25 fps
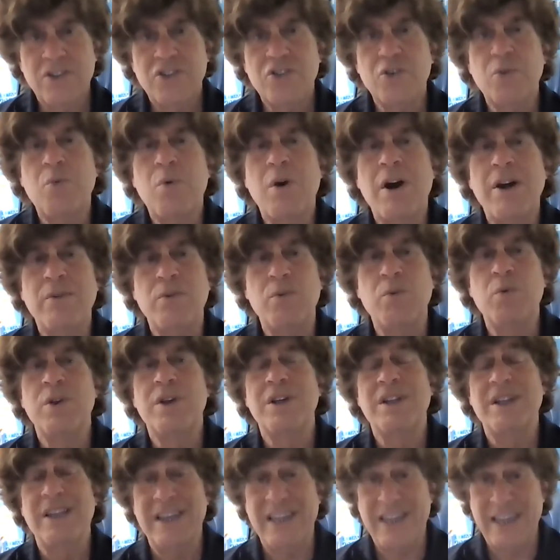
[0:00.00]
So, what
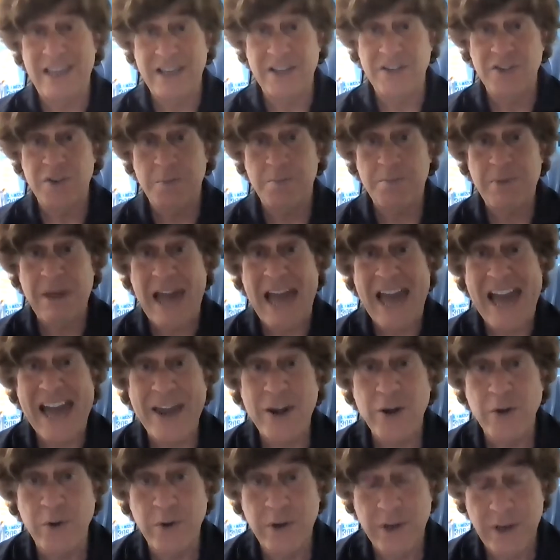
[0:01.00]
really is a
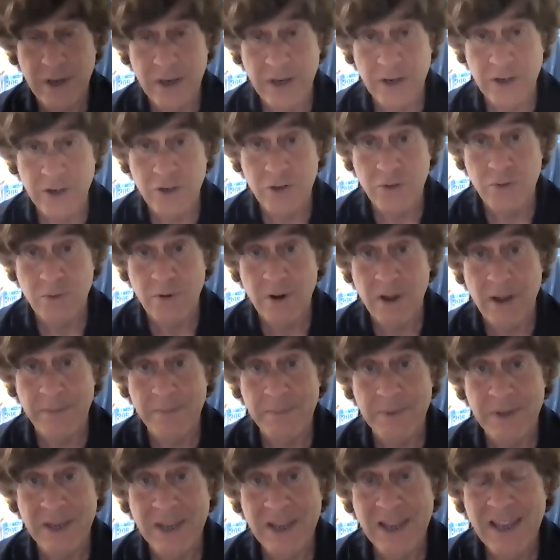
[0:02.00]
pattern
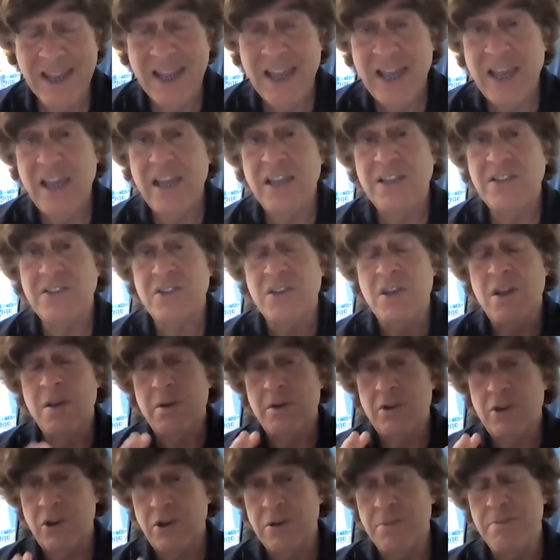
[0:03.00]
interrupt? It's
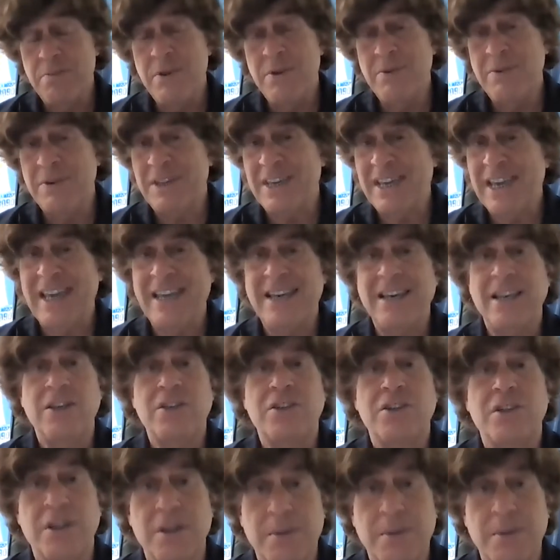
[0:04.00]
communicating to